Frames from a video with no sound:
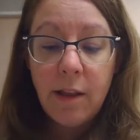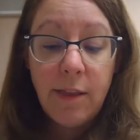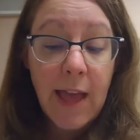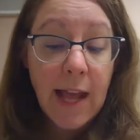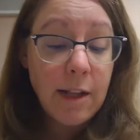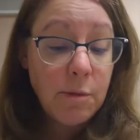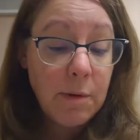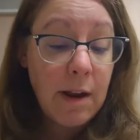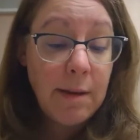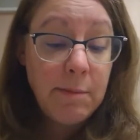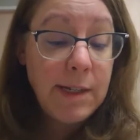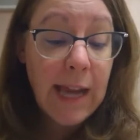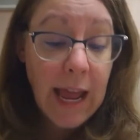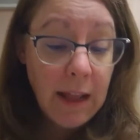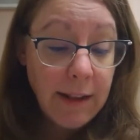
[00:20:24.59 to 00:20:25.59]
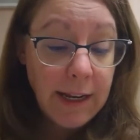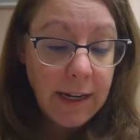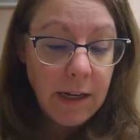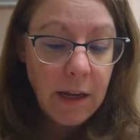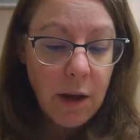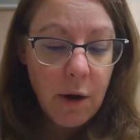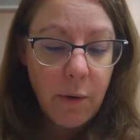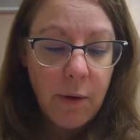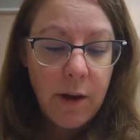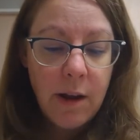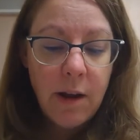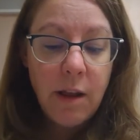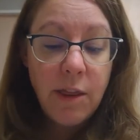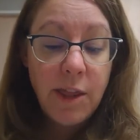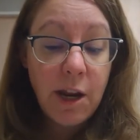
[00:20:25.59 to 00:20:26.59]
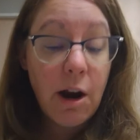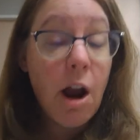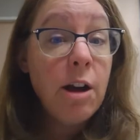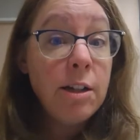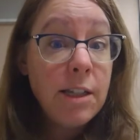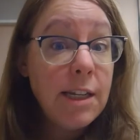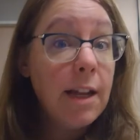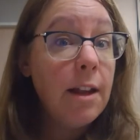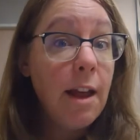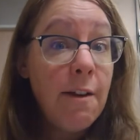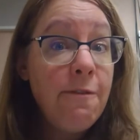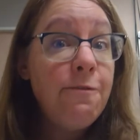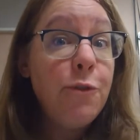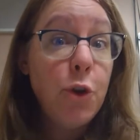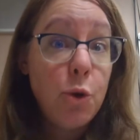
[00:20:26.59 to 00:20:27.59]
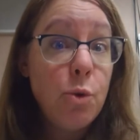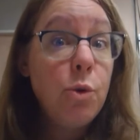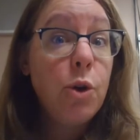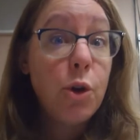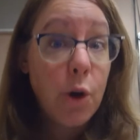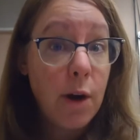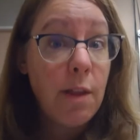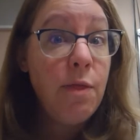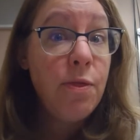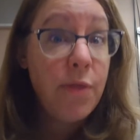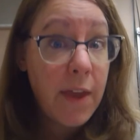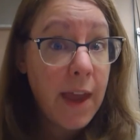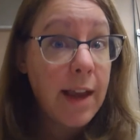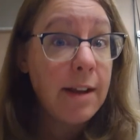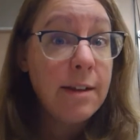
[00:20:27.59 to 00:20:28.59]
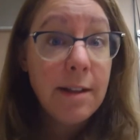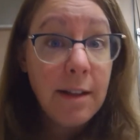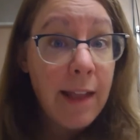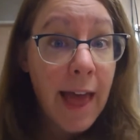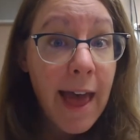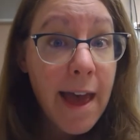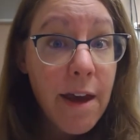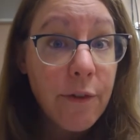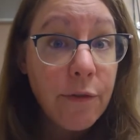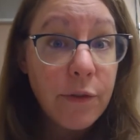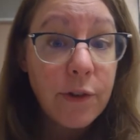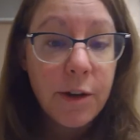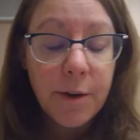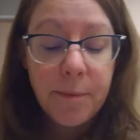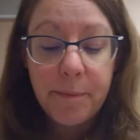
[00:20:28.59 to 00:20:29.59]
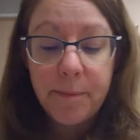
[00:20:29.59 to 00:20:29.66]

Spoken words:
That's what I'm telling you. There are still a few good things left.